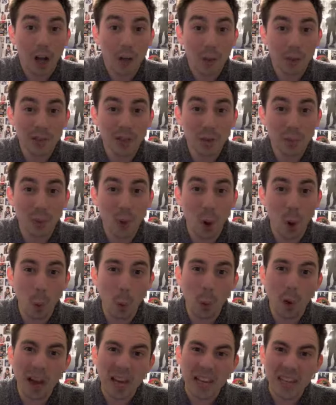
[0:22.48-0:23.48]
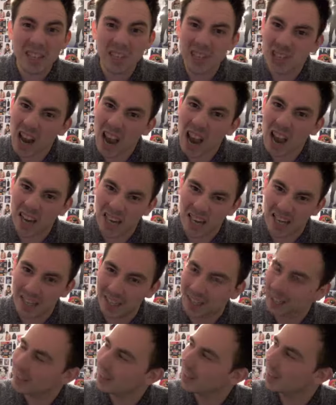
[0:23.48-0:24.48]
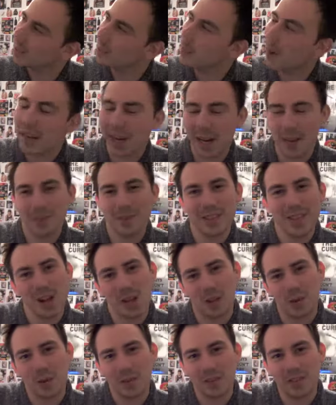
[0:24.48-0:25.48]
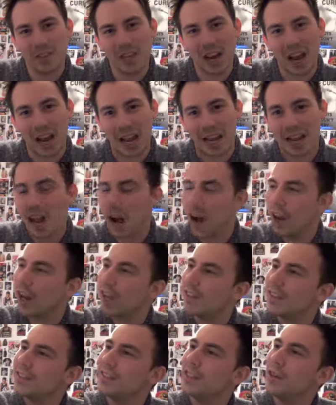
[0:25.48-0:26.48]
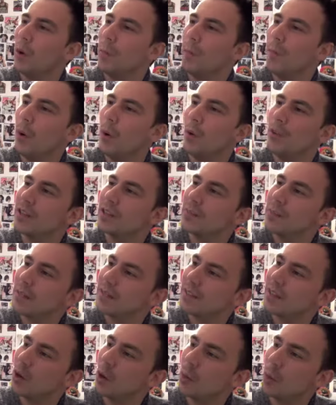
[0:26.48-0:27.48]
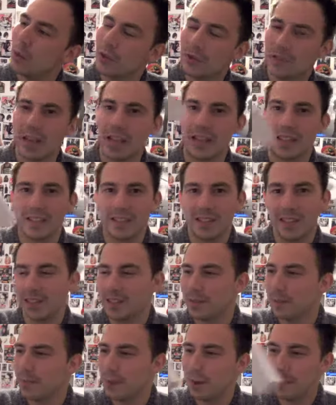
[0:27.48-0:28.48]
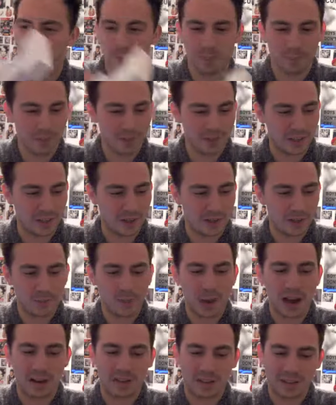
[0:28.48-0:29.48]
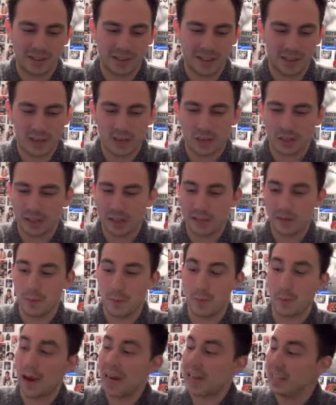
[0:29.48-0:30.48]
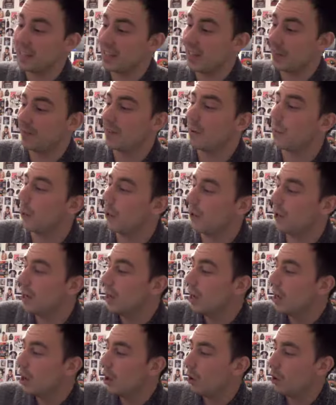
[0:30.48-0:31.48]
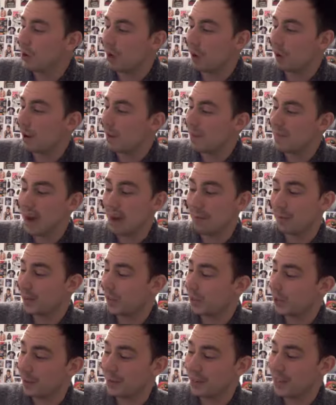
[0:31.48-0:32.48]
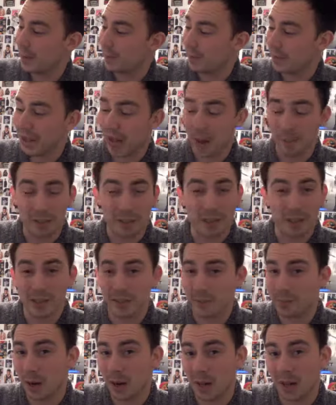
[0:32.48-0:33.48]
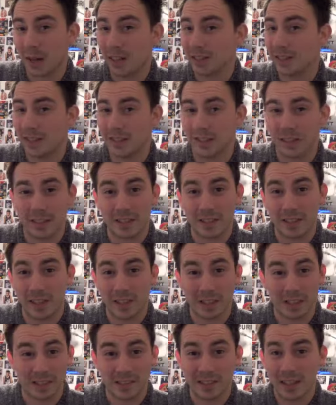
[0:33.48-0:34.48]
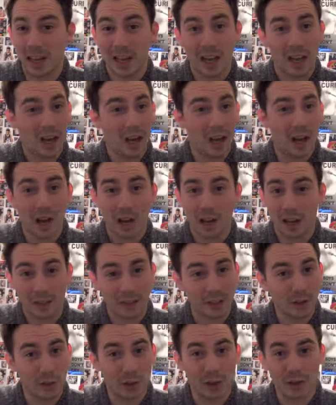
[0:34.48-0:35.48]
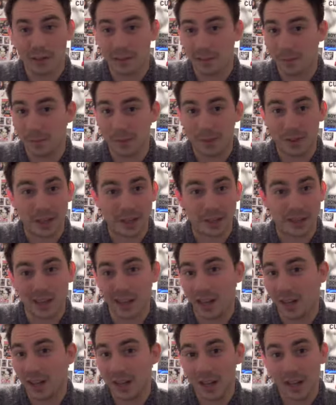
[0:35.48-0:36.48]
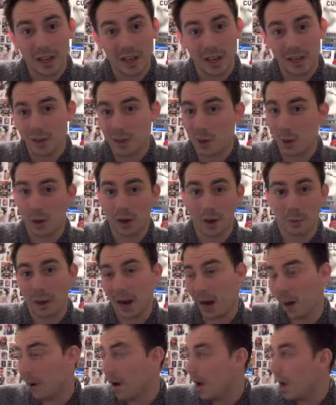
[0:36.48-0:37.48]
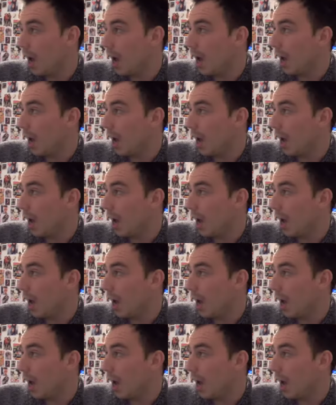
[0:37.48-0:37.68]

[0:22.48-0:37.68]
I also bought a white J, because my name starts with J. I like this a lot more. This makes a lot more sense. It's a bit, you know, it's better, isn't it? You can even paint it if you want, although I'm never going to attempt that because my artistic skills are not something to talk about.